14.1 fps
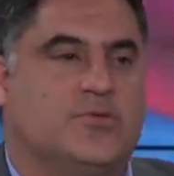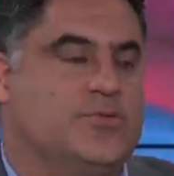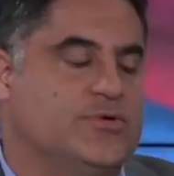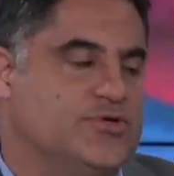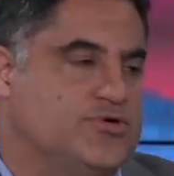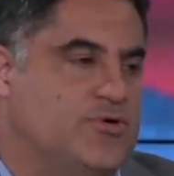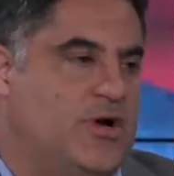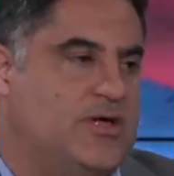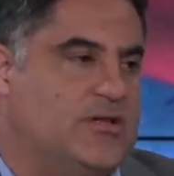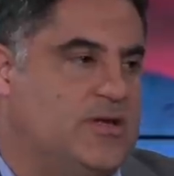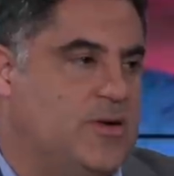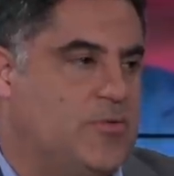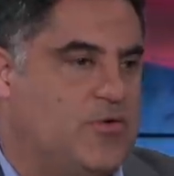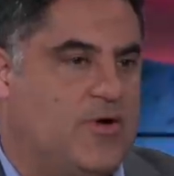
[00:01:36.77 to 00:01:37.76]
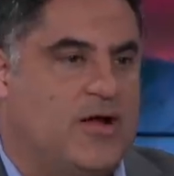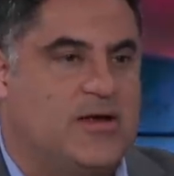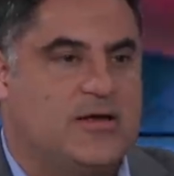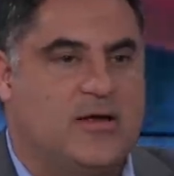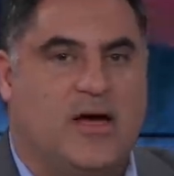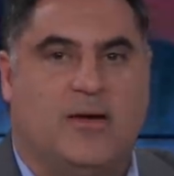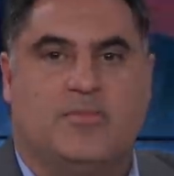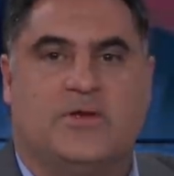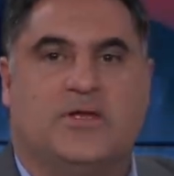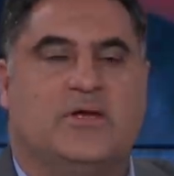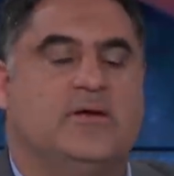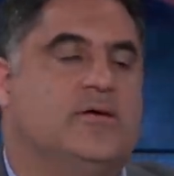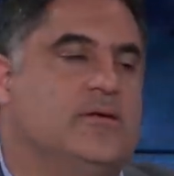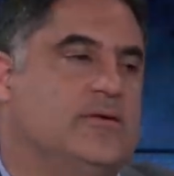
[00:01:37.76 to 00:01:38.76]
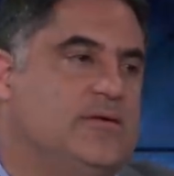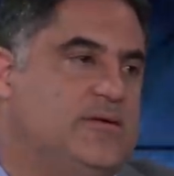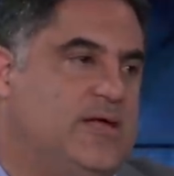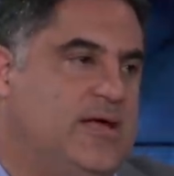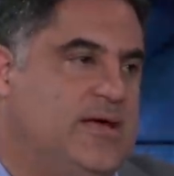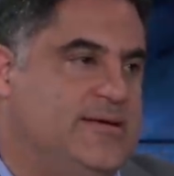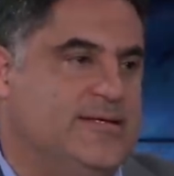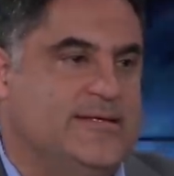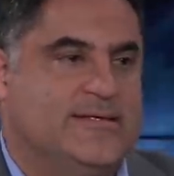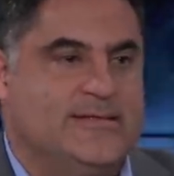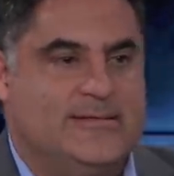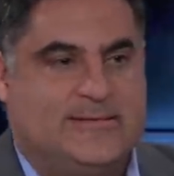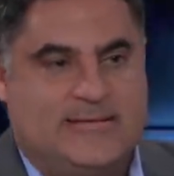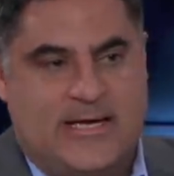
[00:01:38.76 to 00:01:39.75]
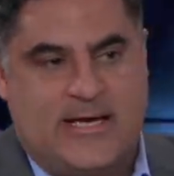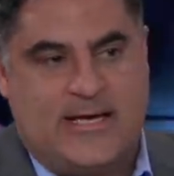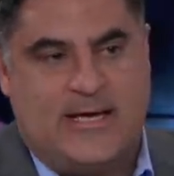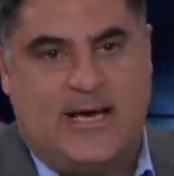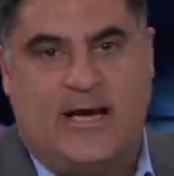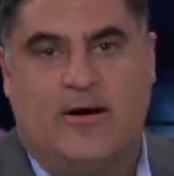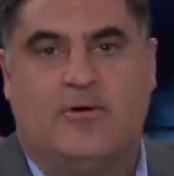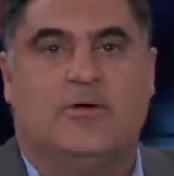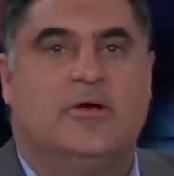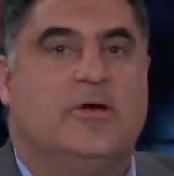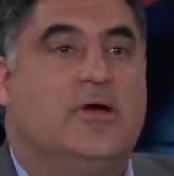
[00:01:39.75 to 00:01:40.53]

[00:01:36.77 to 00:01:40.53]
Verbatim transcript: betray the Democratic nominee day in, day out.